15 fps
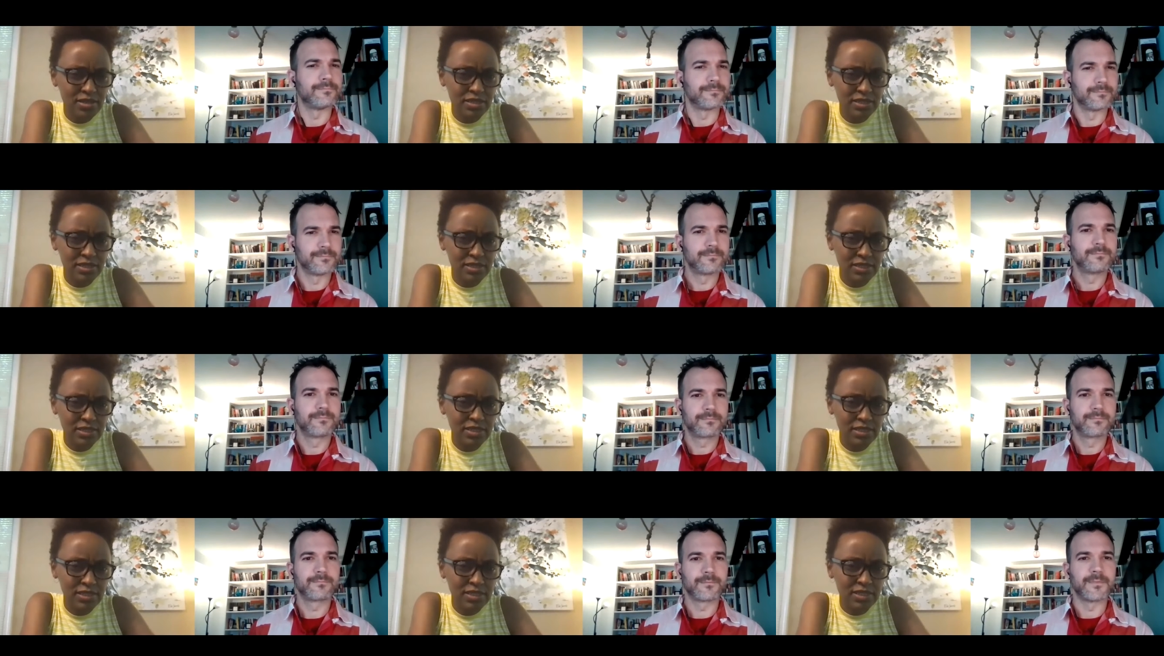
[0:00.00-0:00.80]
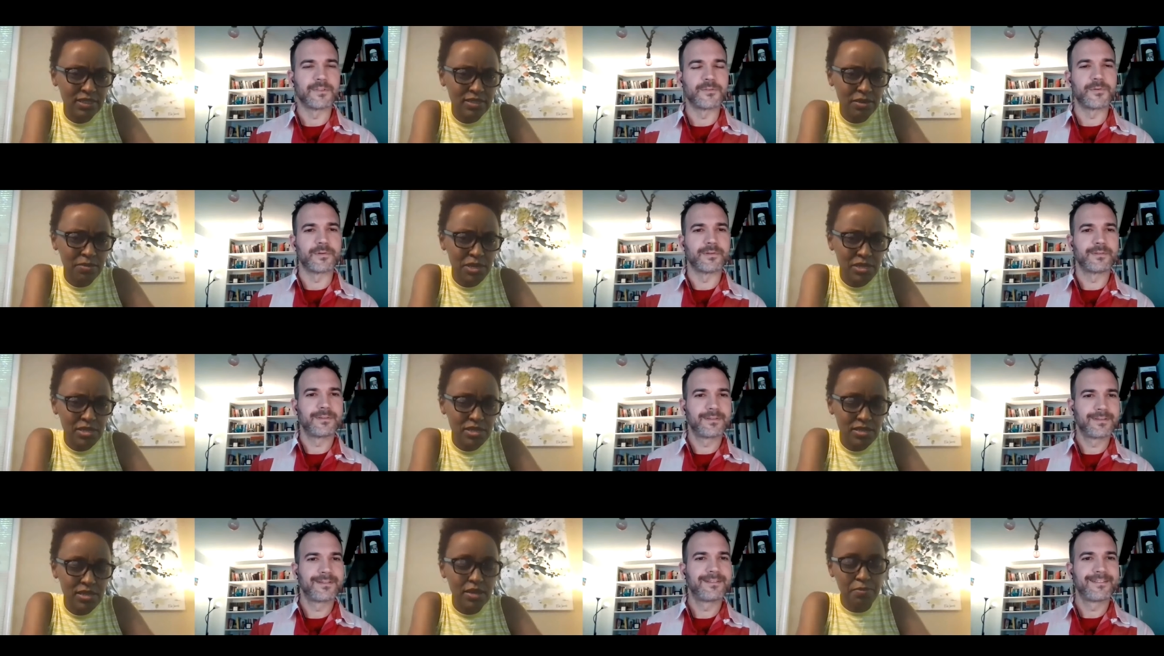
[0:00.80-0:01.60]
Speaker 1: mm. that make
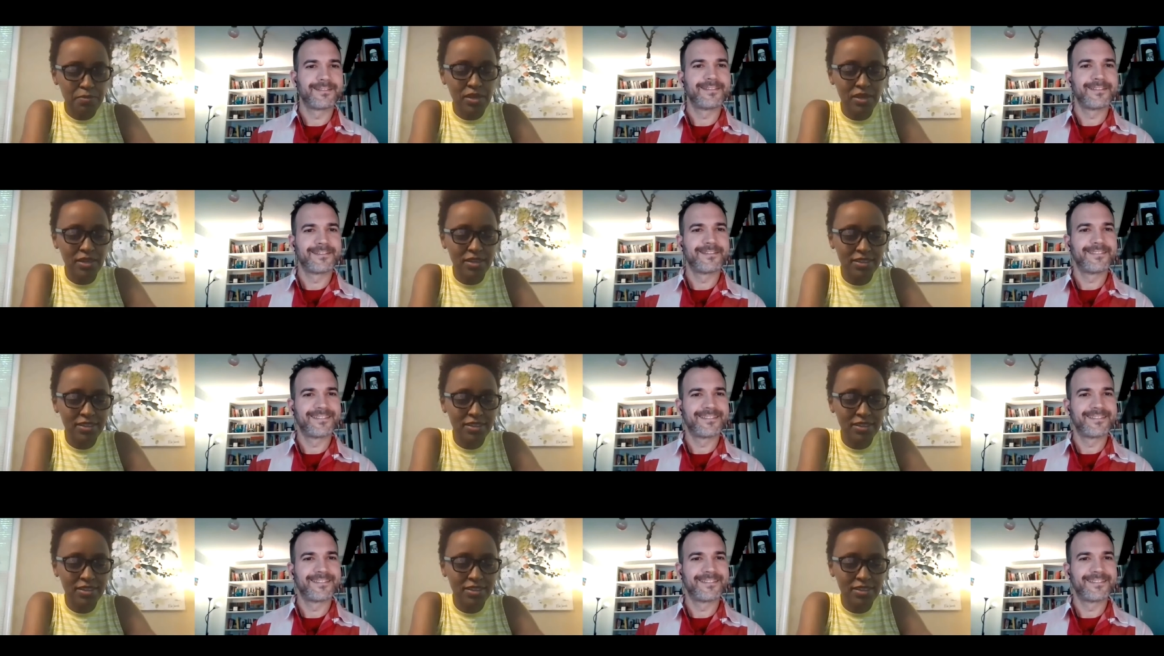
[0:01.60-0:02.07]
sense yeah